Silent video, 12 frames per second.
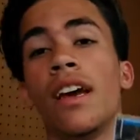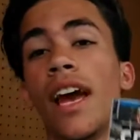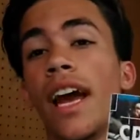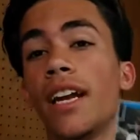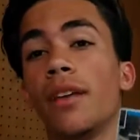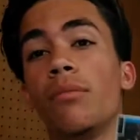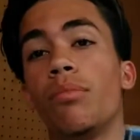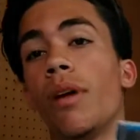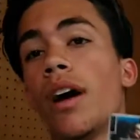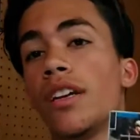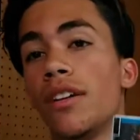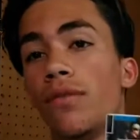any
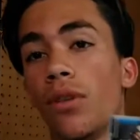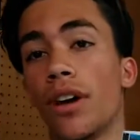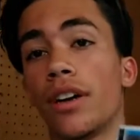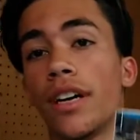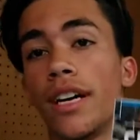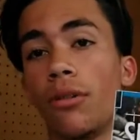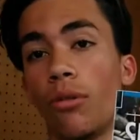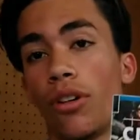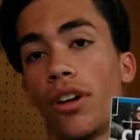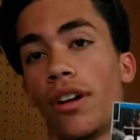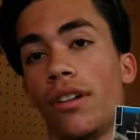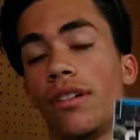body of water in
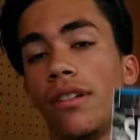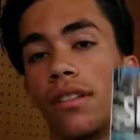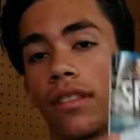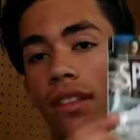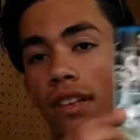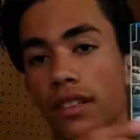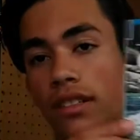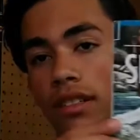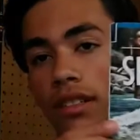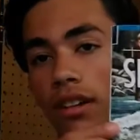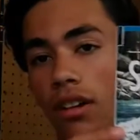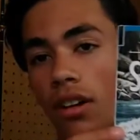Oregon.
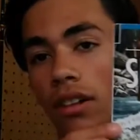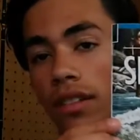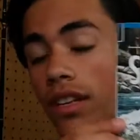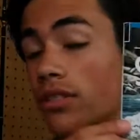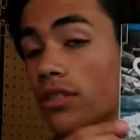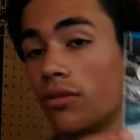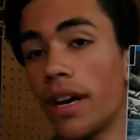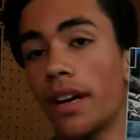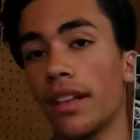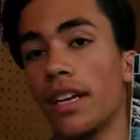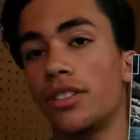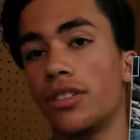These are the
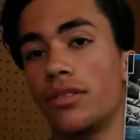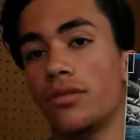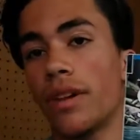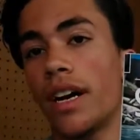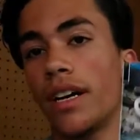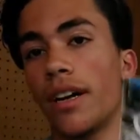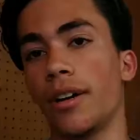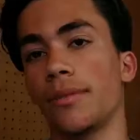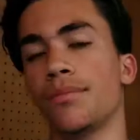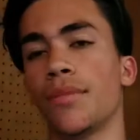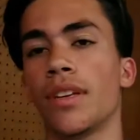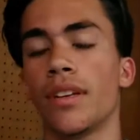regulations right here.
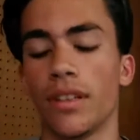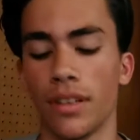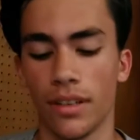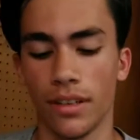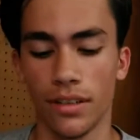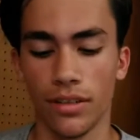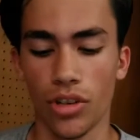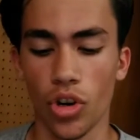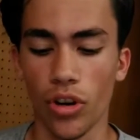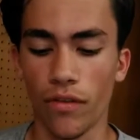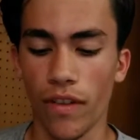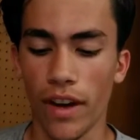
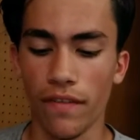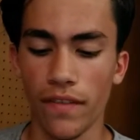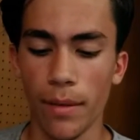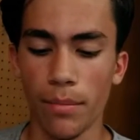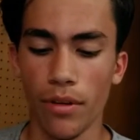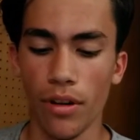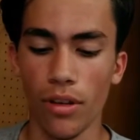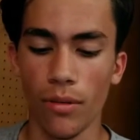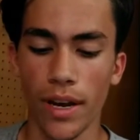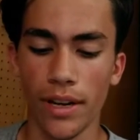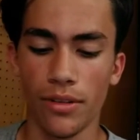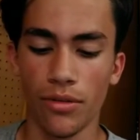So if I flip all the
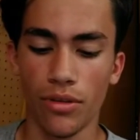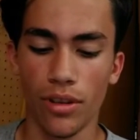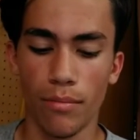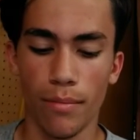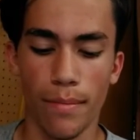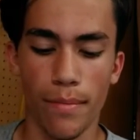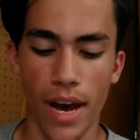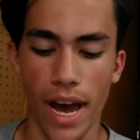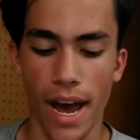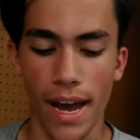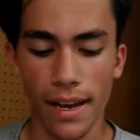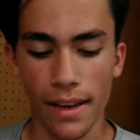way to the
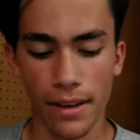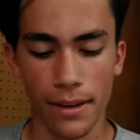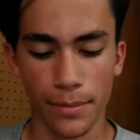back,